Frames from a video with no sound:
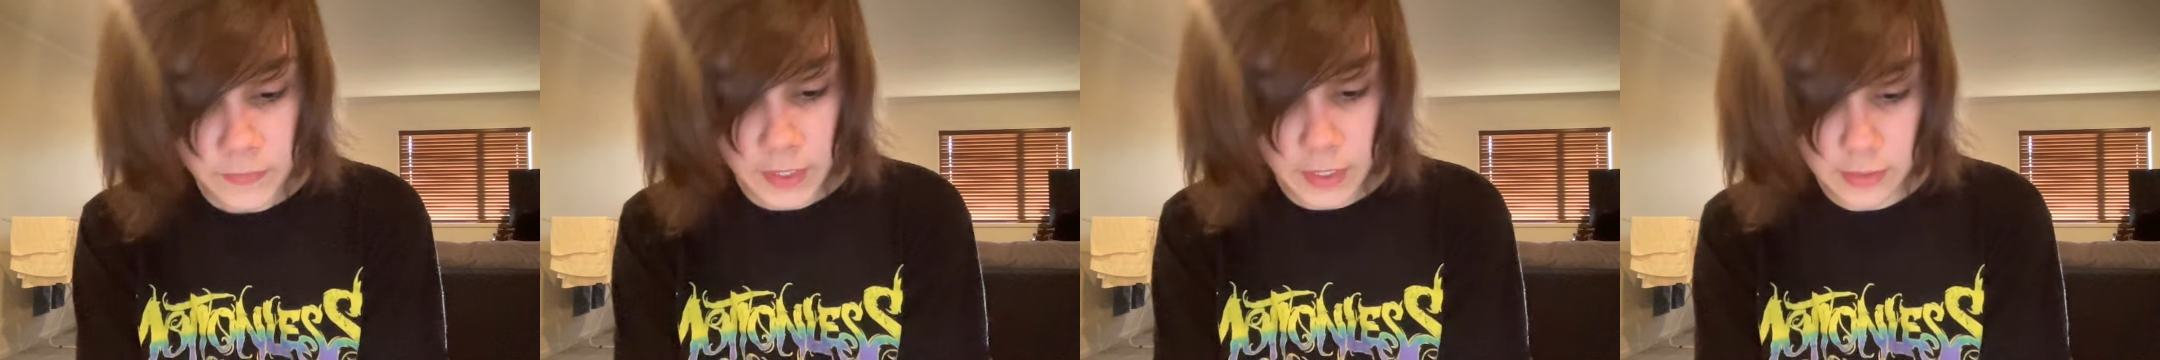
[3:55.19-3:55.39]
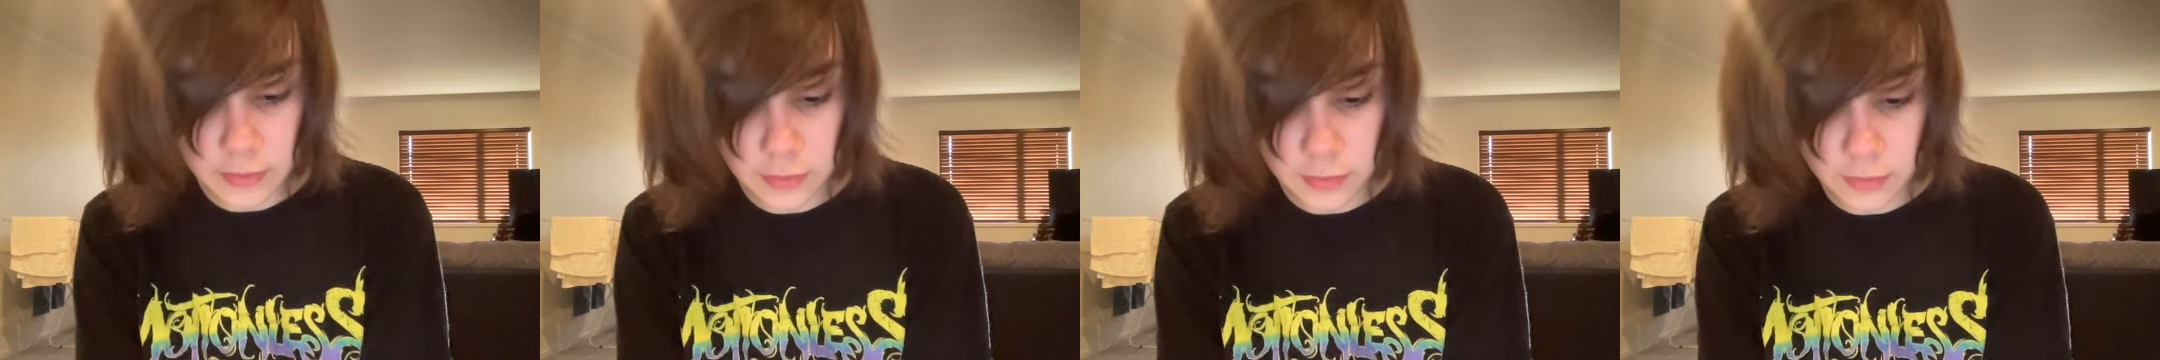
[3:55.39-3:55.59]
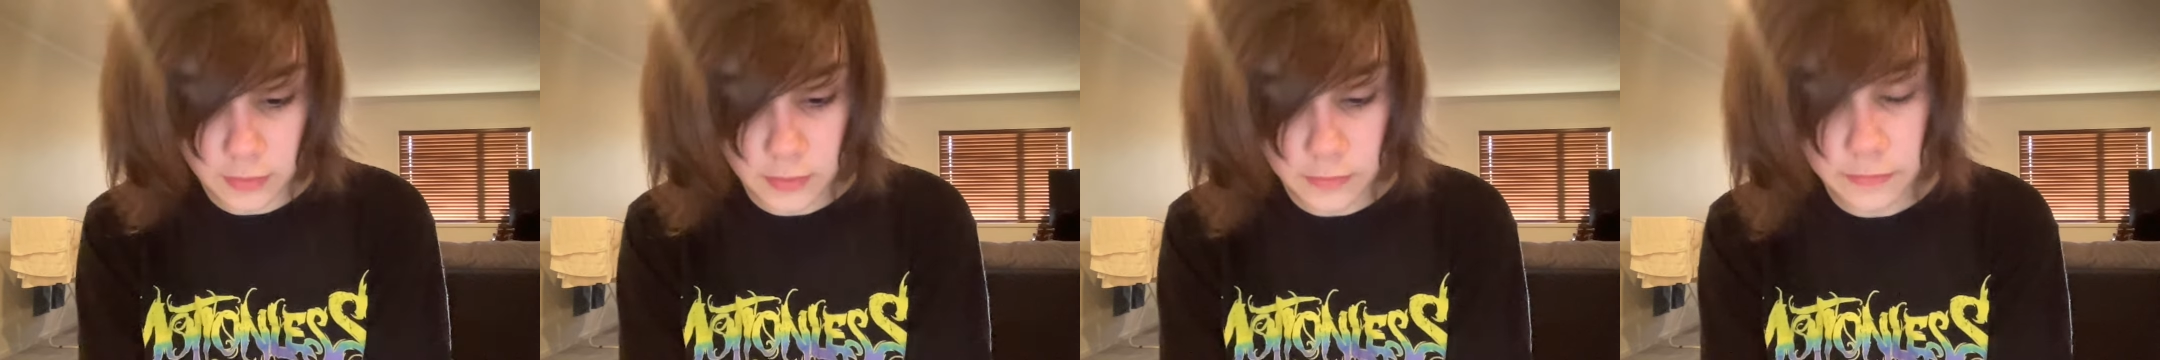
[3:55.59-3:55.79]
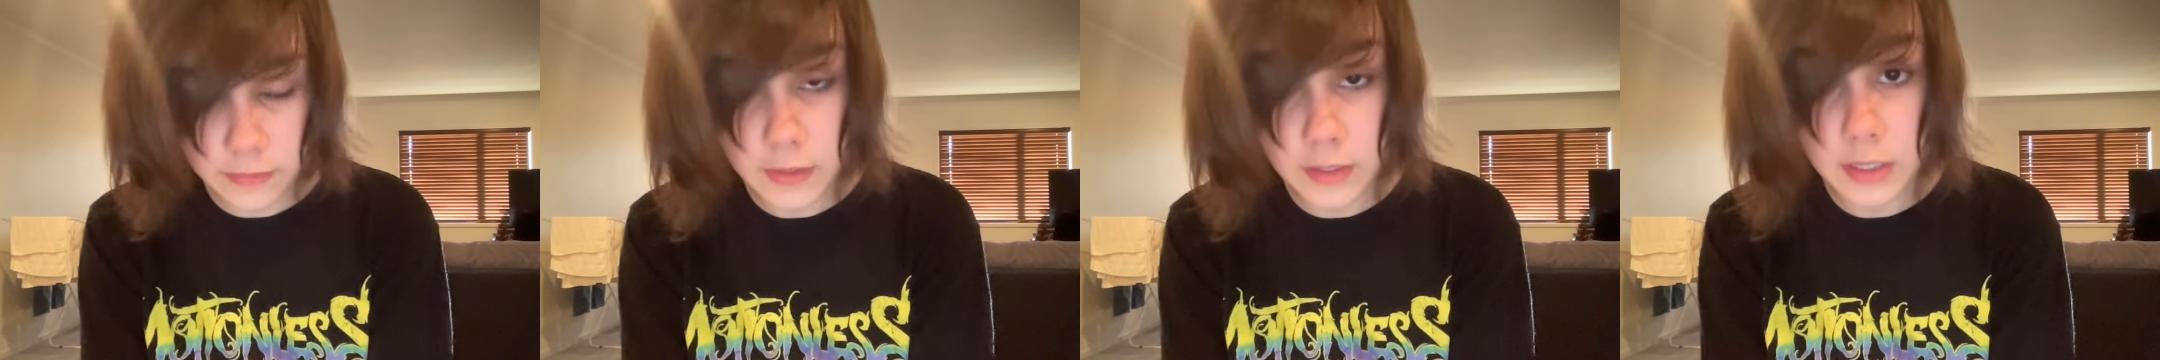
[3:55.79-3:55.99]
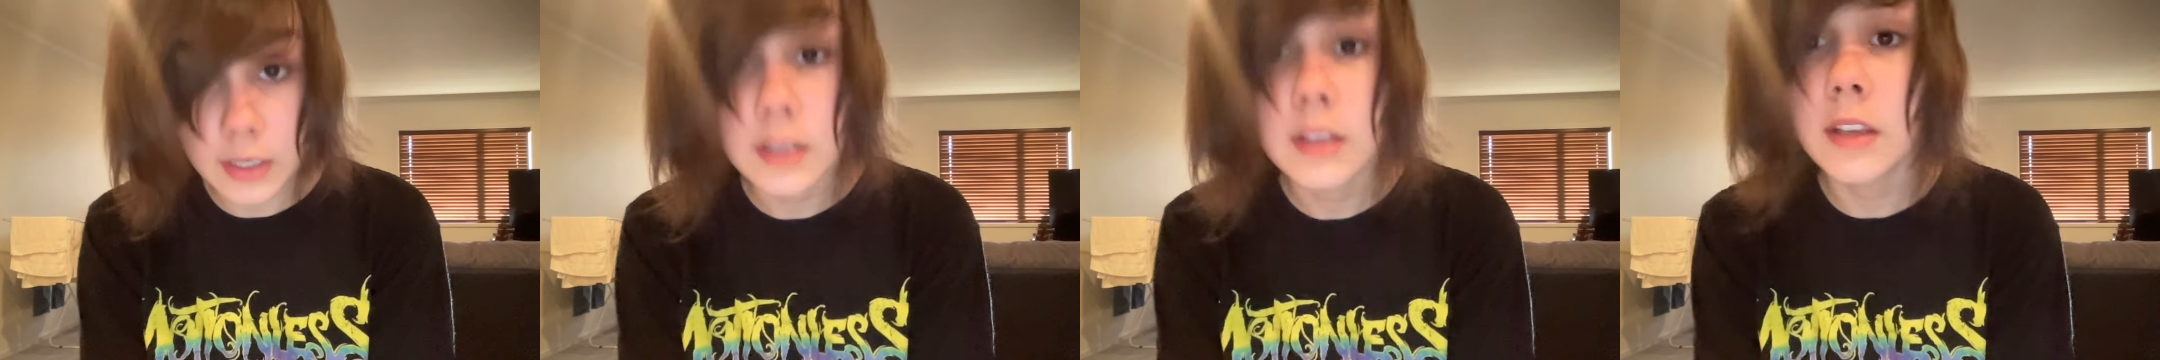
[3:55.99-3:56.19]
and
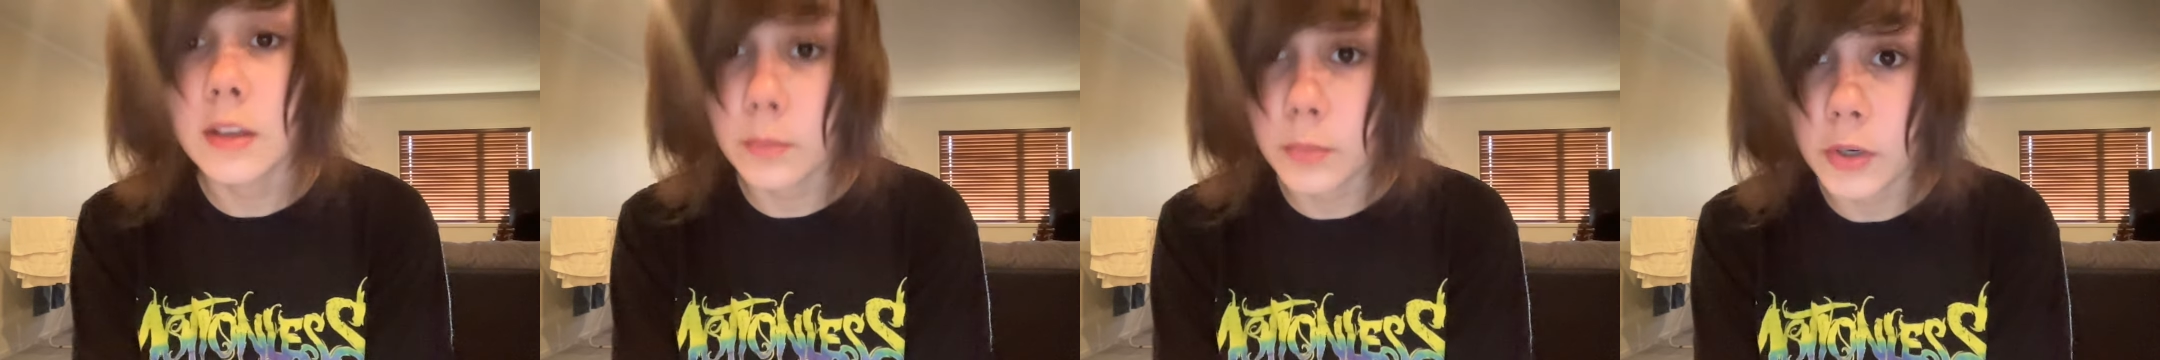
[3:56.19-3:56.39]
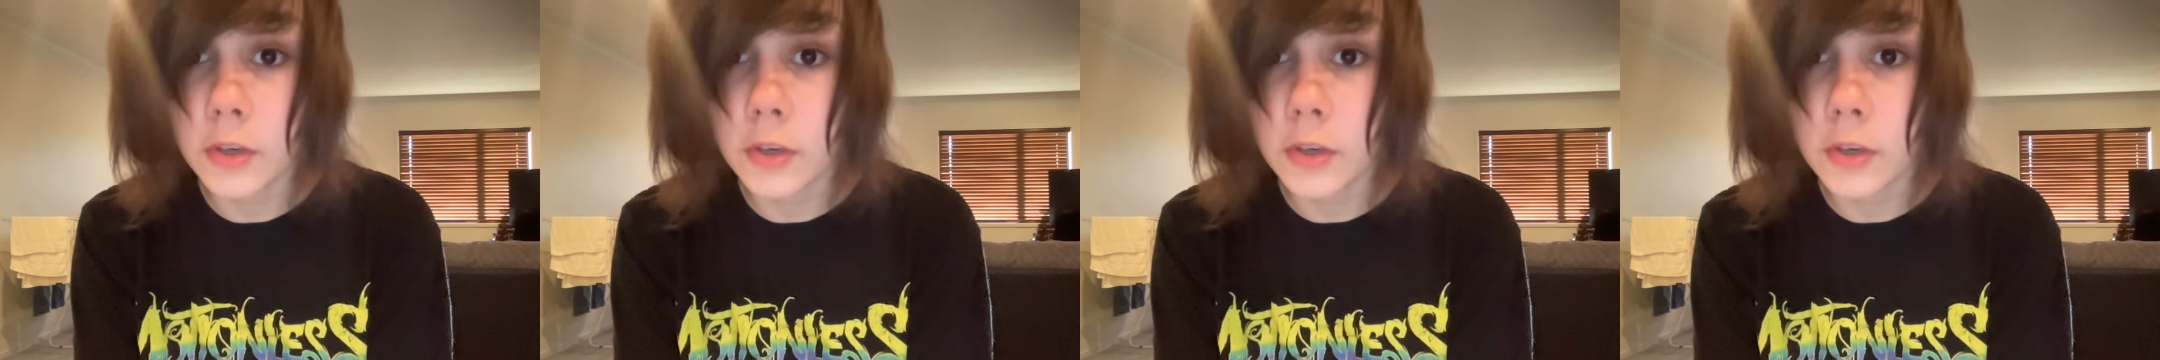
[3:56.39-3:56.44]
horrific yet